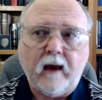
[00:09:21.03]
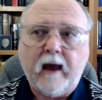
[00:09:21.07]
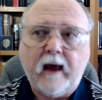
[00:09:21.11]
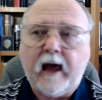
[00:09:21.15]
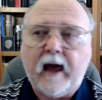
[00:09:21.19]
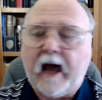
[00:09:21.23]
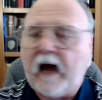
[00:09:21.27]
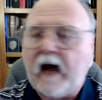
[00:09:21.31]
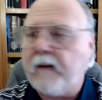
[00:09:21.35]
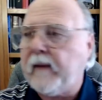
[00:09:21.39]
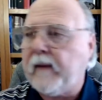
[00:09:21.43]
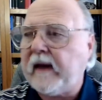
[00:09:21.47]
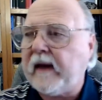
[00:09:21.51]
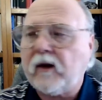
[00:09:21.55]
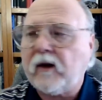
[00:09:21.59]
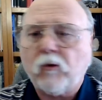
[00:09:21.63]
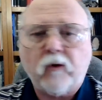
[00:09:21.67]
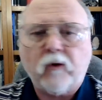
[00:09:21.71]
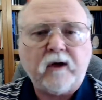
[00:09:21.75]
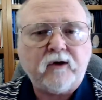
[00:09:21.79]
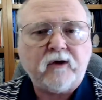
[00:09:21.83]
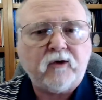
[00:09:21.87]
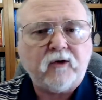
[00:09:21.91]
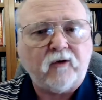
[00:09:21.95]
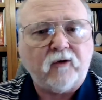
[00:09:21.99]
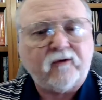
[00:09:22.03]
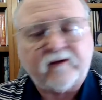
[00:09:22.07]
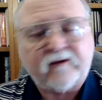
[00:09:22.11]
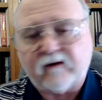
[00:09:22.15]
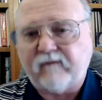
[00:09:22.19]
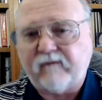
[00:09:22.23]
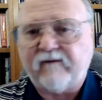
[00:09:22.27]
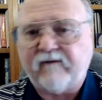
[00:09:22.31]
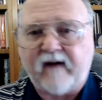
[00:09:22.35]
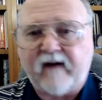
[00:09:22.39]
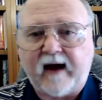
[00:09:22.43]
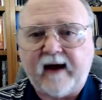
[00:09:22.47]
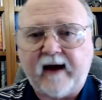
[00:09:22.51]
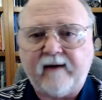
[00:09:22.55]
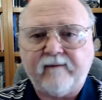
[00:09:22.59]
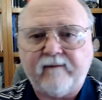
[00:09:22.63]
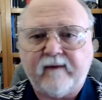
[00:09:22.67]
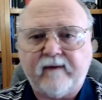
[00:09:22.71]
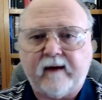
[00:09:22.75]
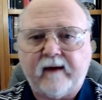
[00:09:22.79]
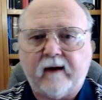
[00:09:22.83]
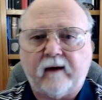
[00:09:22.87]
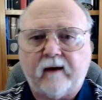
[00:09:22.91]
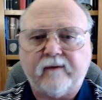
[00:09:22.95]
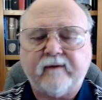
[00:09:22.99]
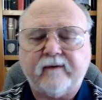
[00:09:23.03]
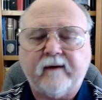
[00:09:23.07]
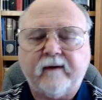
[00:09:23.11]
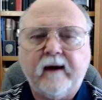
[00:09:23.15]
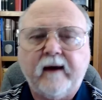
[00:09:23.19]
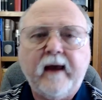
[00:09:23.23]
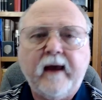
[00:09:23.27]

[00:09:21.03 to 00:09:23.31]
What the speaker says: How am I going to survive this?